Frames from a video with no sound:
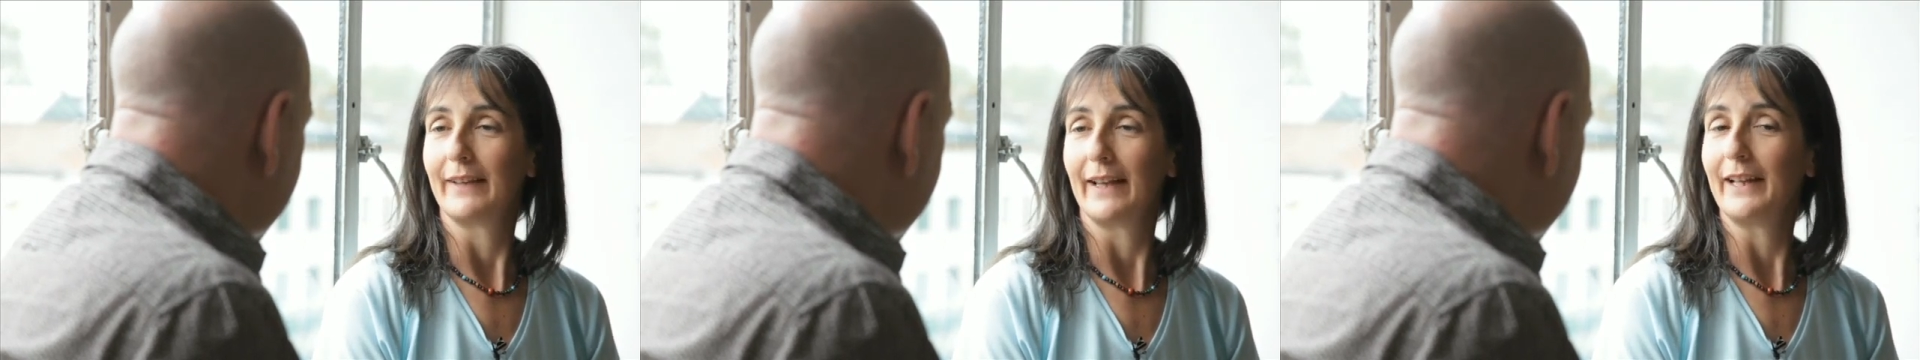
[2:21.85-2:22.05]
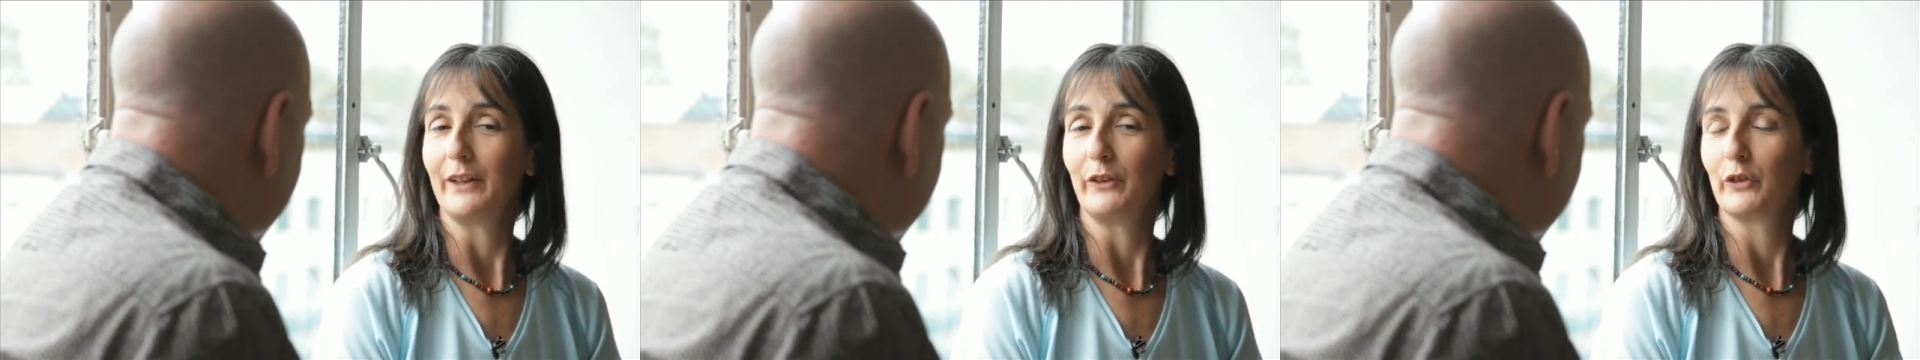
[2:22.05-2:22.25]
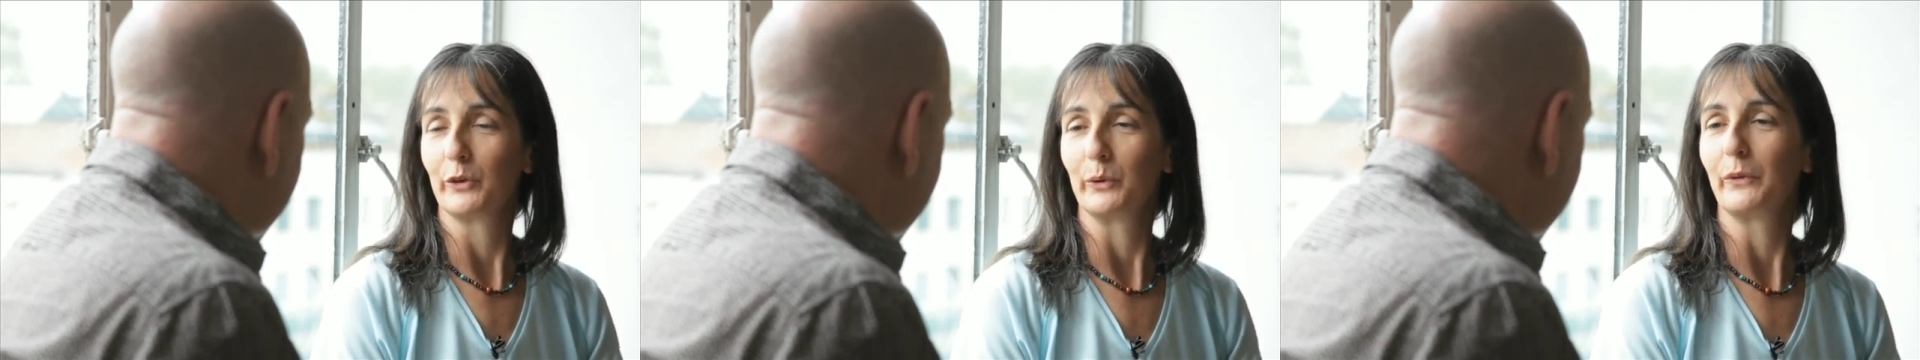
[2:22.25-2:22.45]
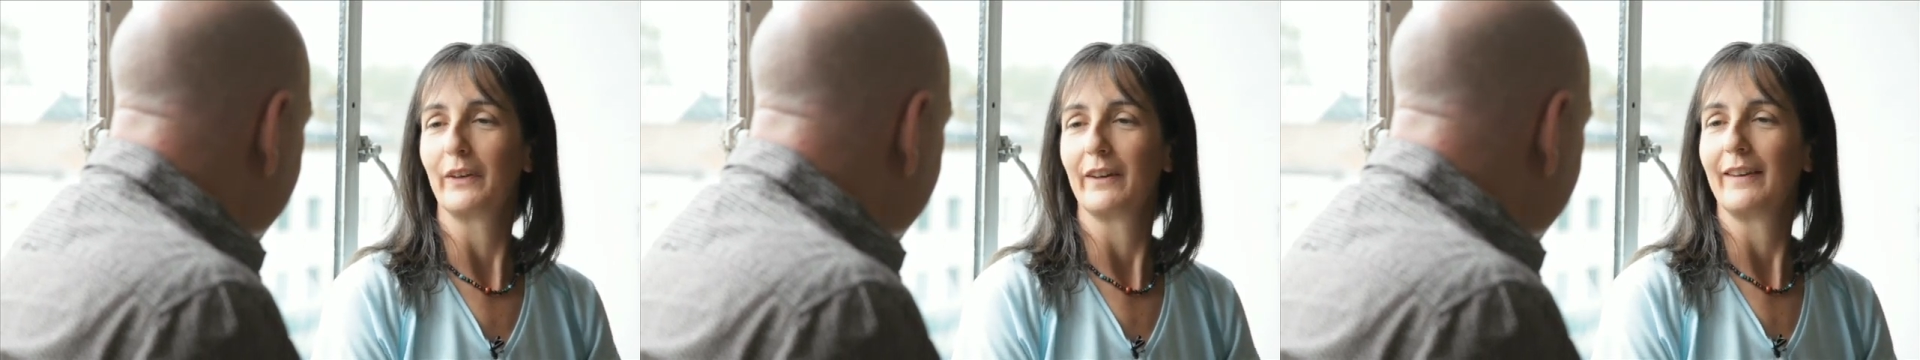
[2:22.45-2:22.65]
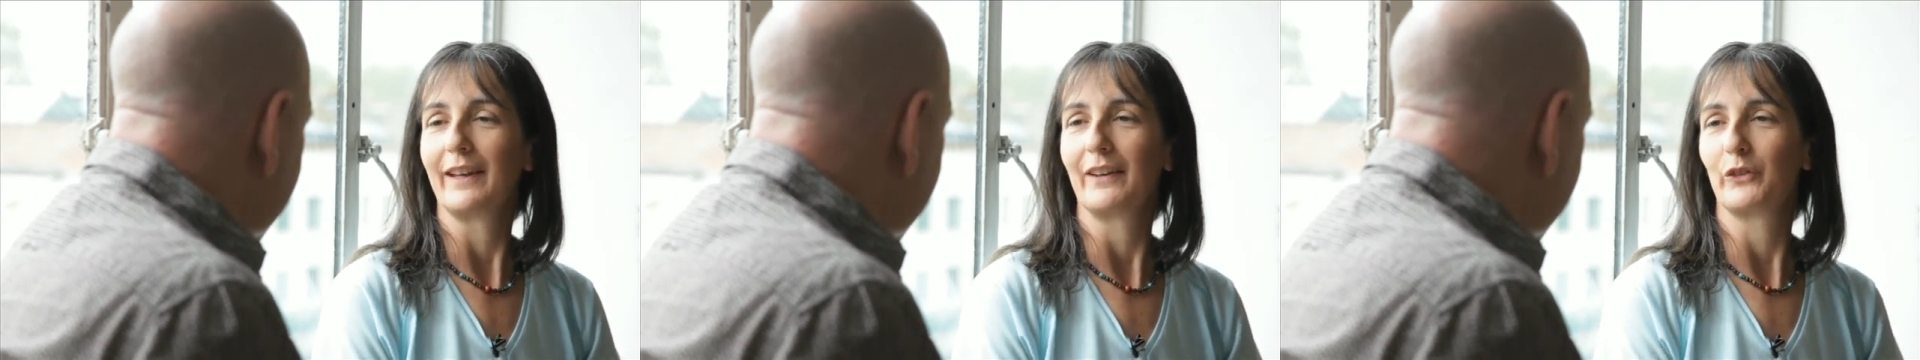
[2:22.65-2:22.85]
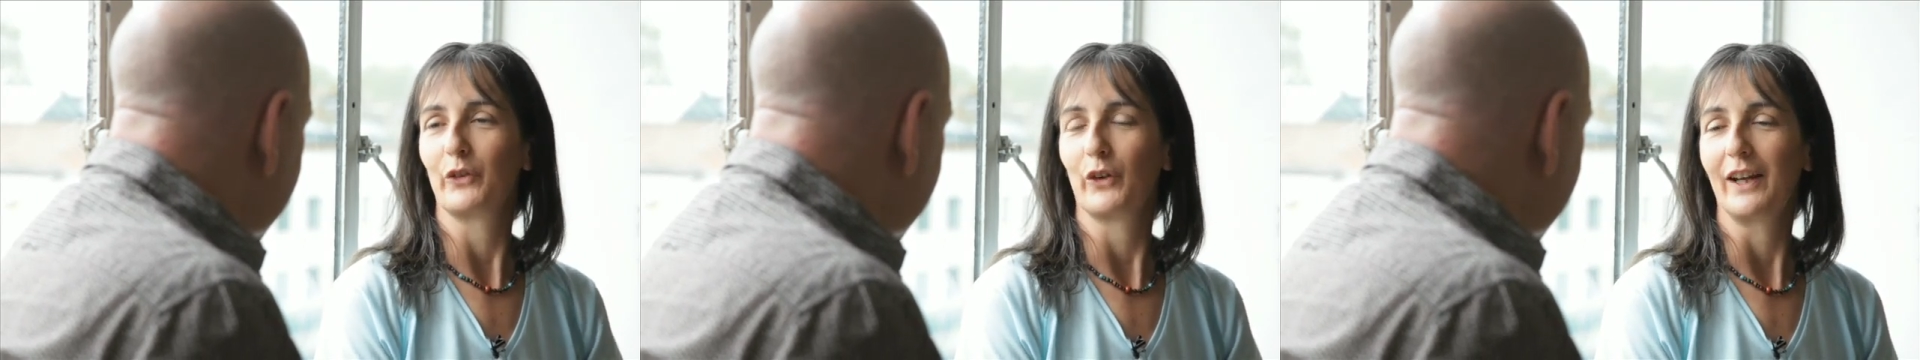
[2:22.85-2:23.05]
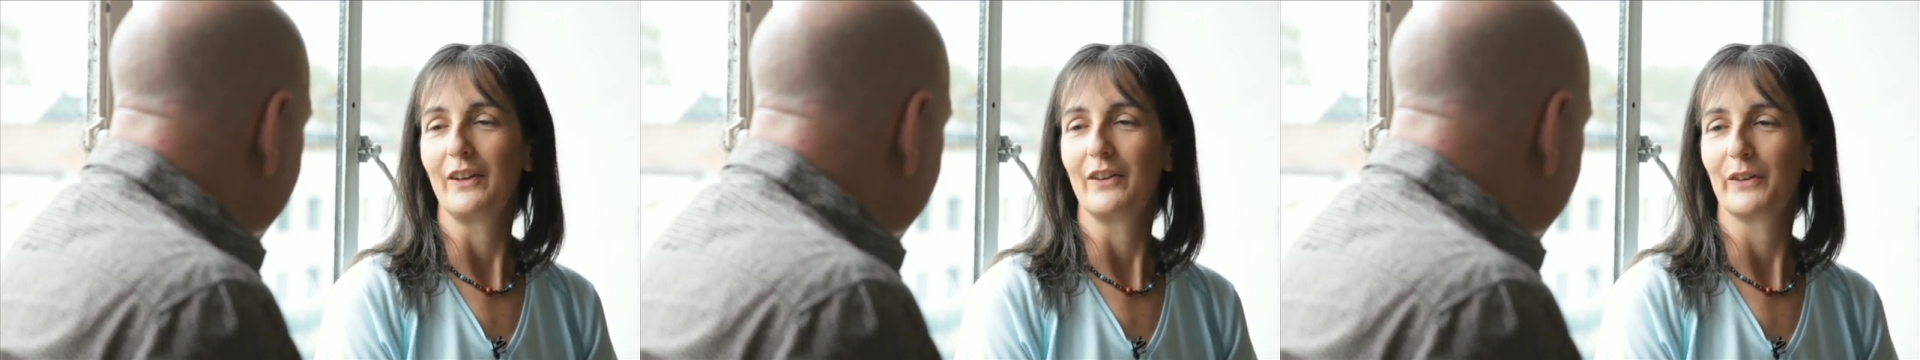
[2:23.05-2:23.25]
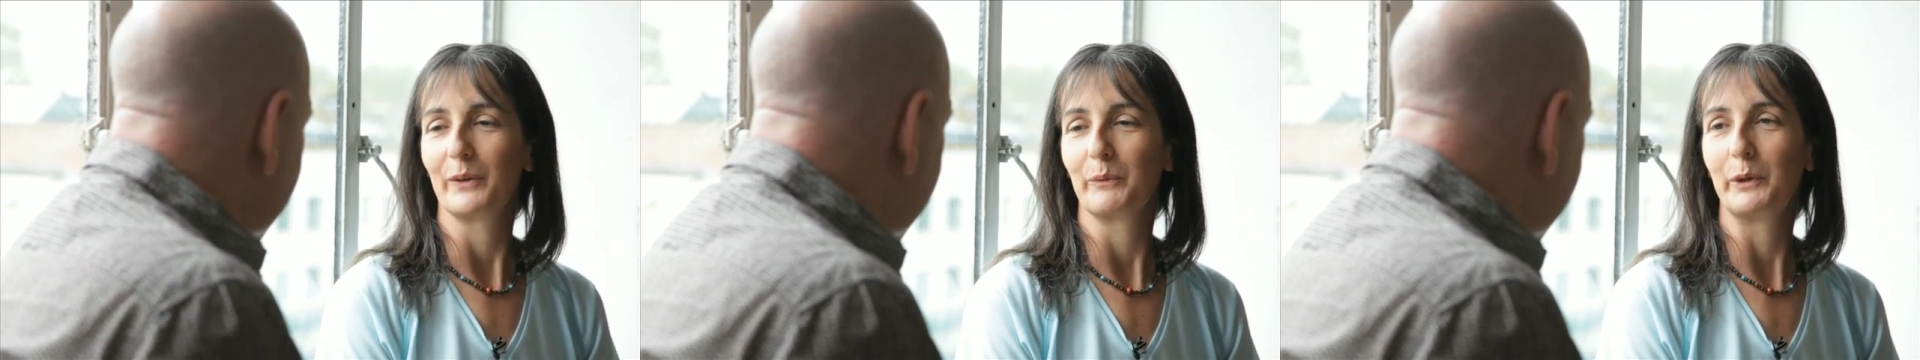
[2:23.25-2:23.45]
ensure that there's
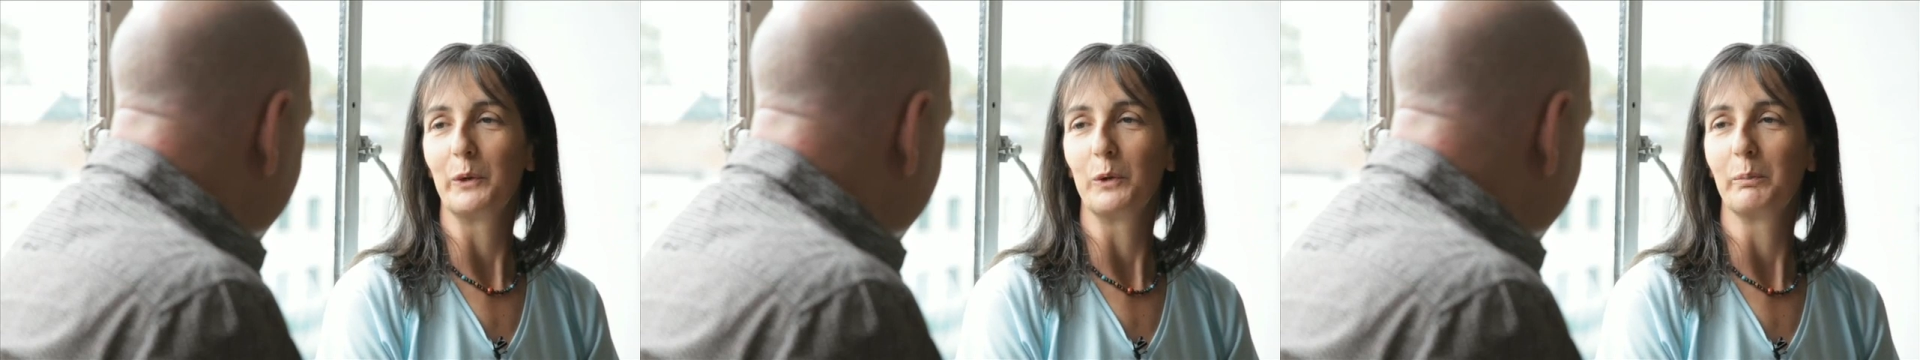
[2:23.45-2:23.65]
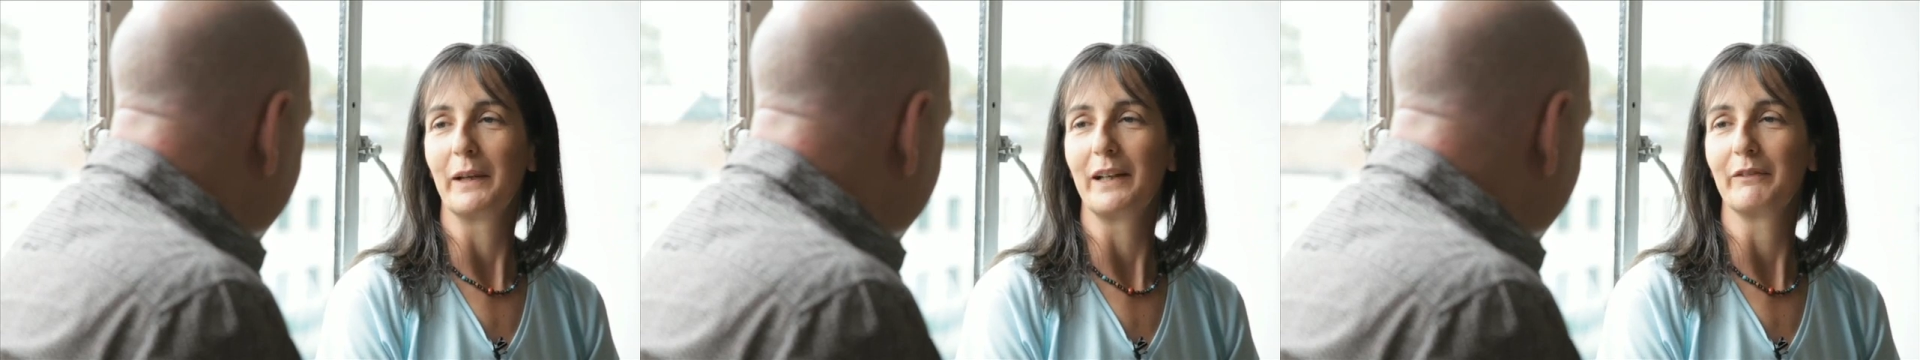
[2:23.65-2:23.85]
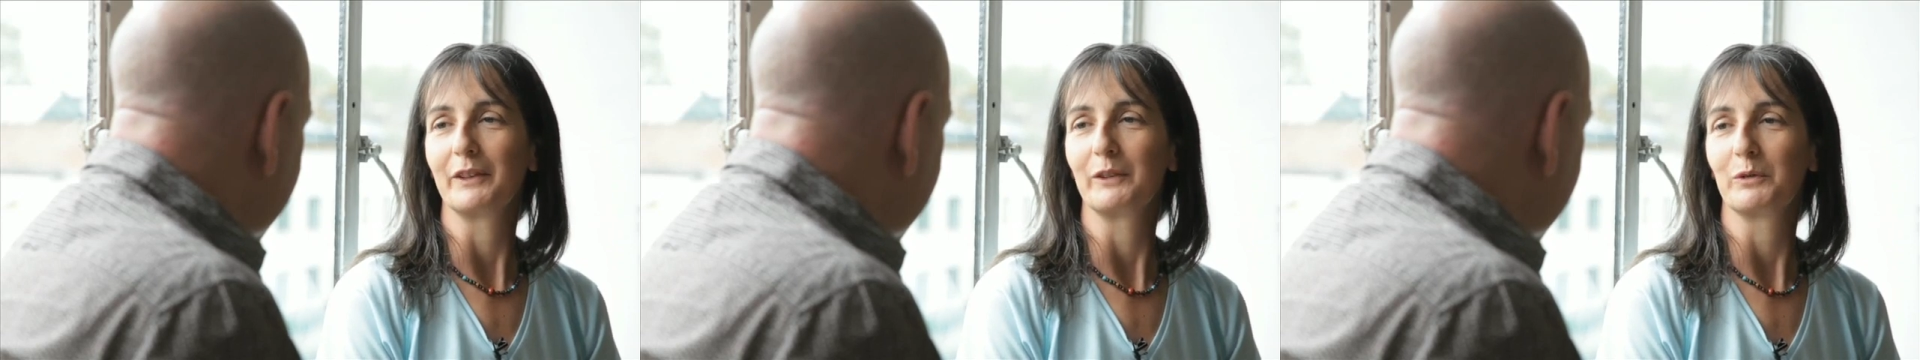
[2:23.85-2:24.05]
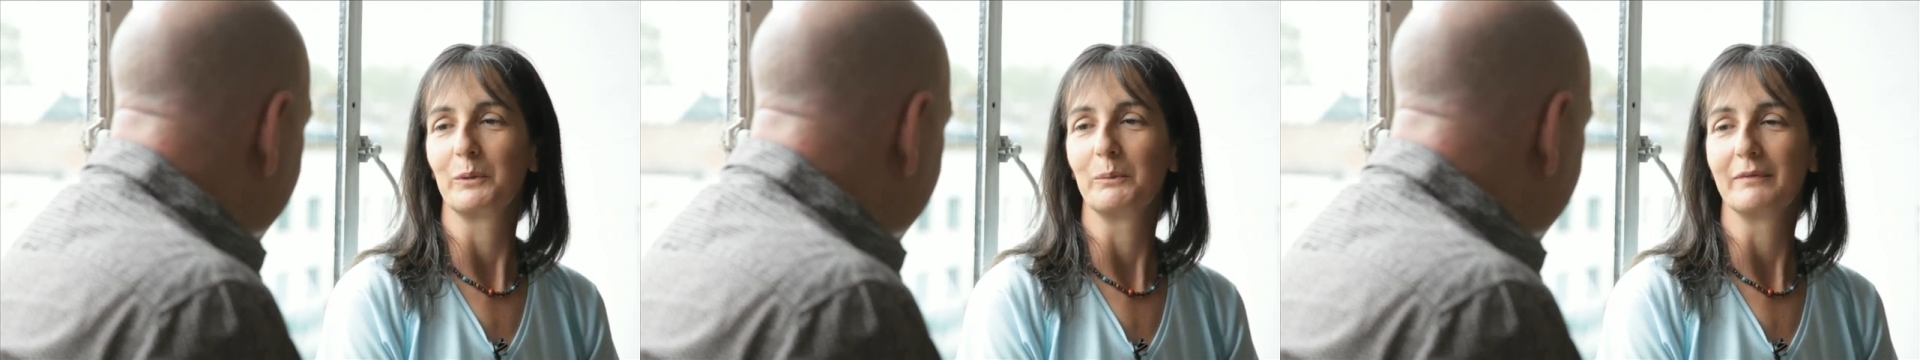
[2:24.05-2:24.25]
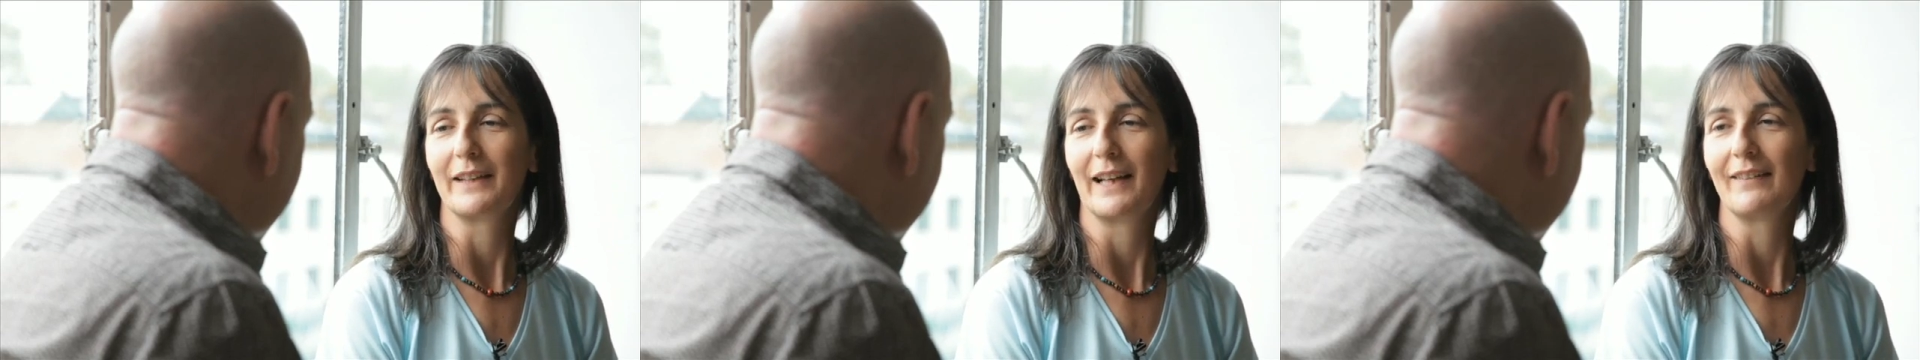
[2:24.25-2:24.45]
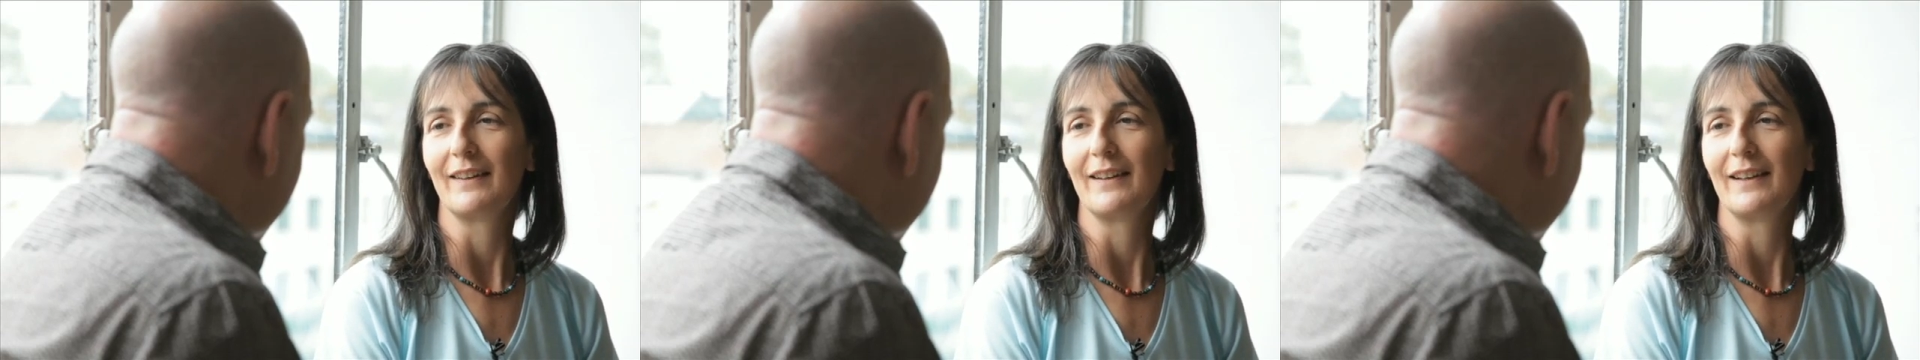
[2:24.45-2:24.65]
change that we all benefit from down the